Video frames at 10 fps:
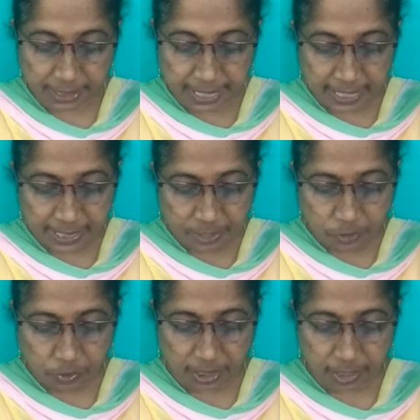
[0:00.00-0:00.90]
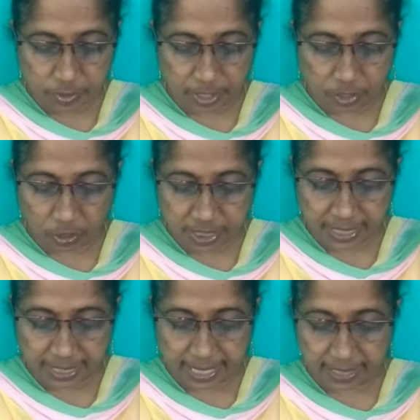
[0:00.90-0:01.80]
The Indian rulers who had lost
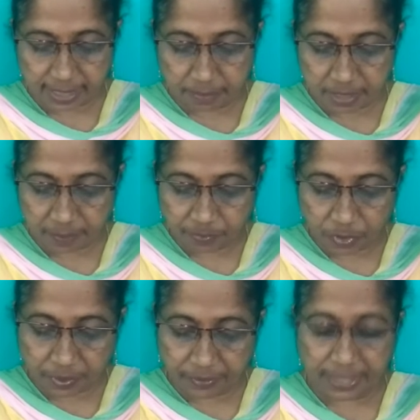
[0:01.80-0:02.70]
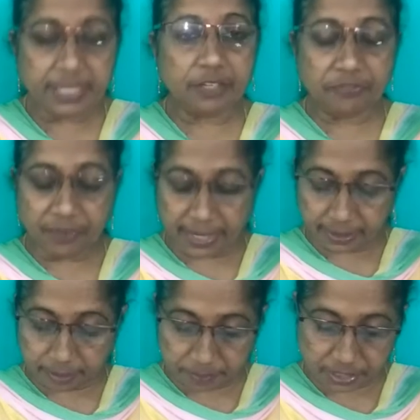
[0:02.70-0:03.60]
their kingdoms were ready to
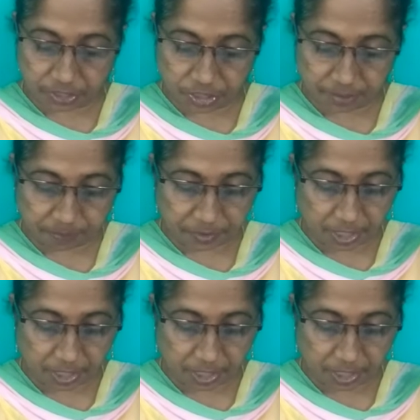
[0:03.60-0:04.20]
fight the British.